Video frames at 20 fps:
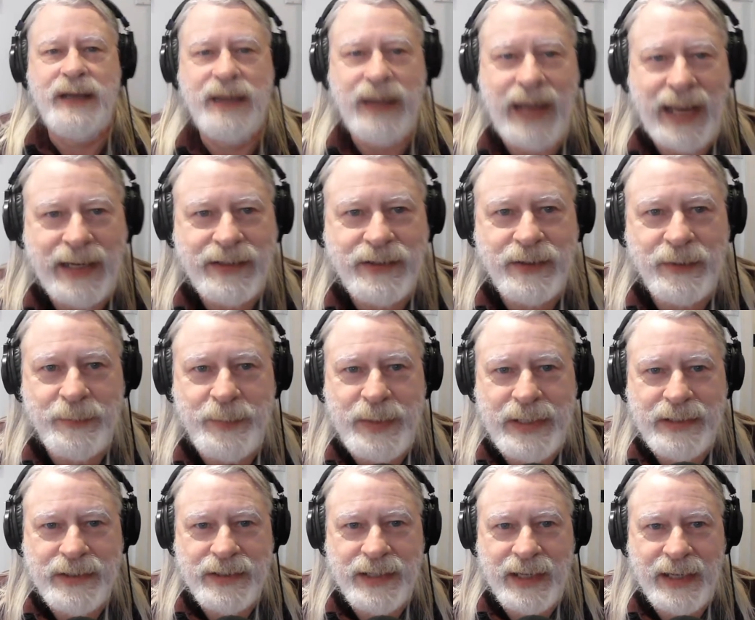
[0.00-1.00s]
National
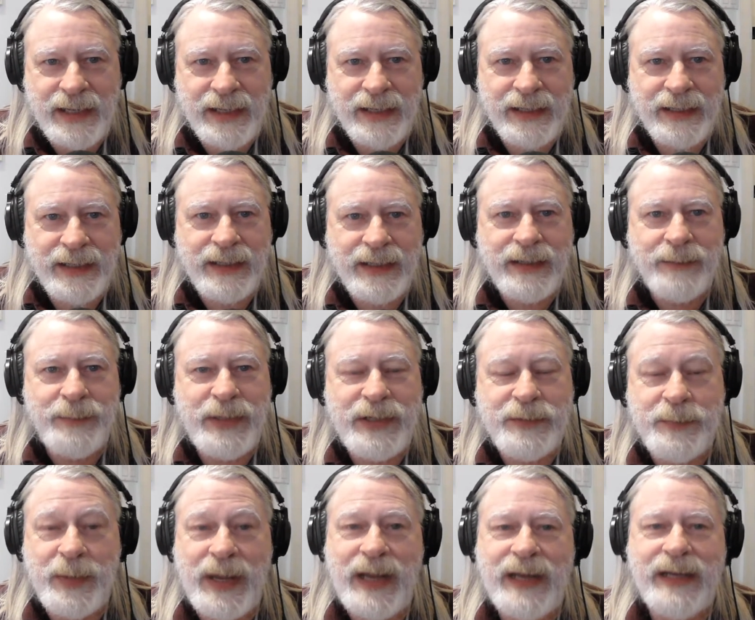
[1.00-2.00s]
Peach Day.
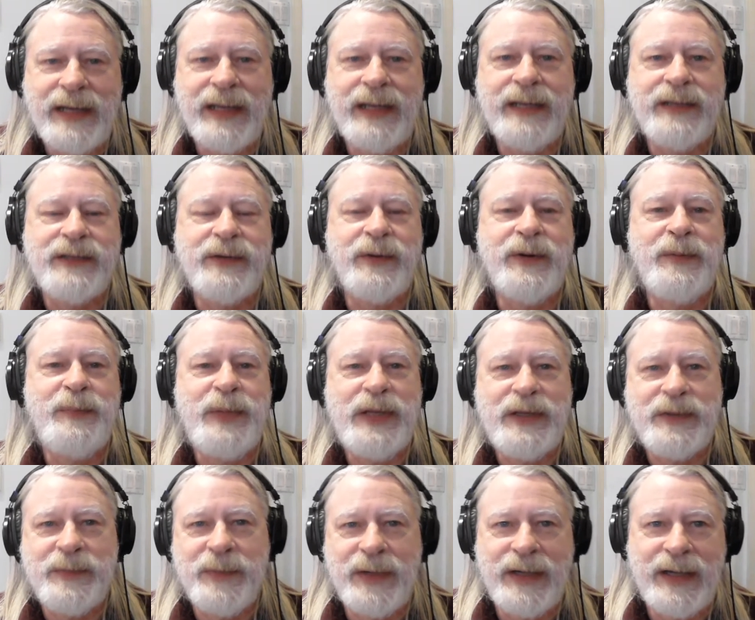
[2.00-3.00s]
Peach Pie Day. Sorry,
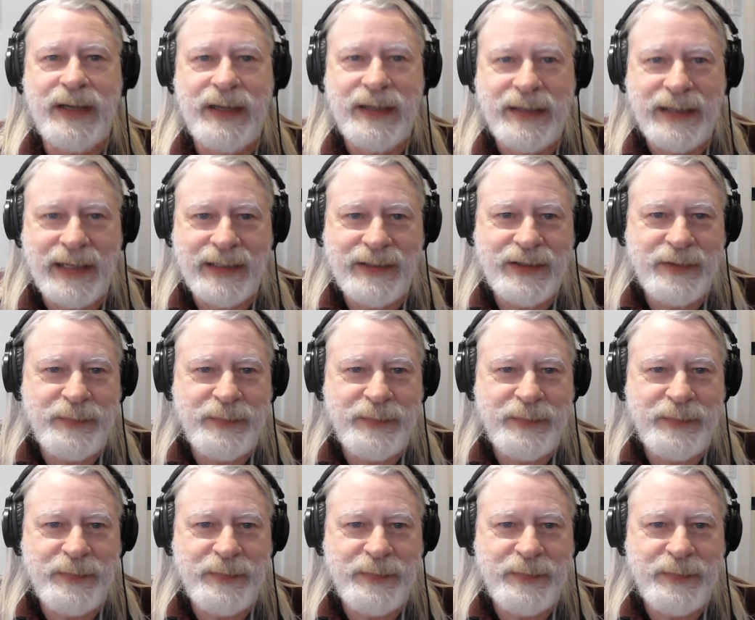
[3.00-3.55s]
peach pie. Not